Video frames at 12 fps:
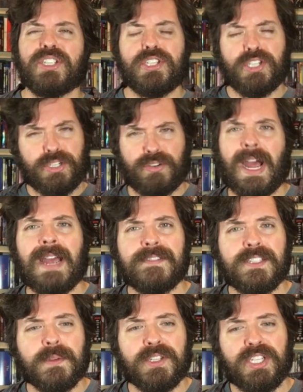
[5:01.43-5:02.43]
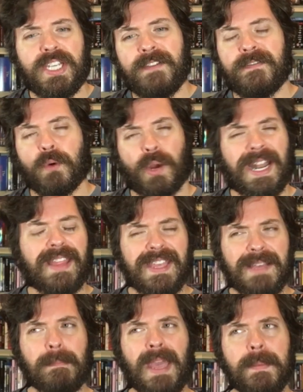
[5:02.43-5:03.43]
strives to achieve for, and I
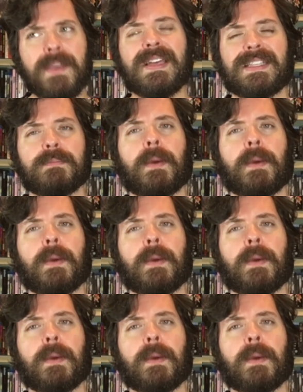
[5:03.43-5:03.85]
think maybe that's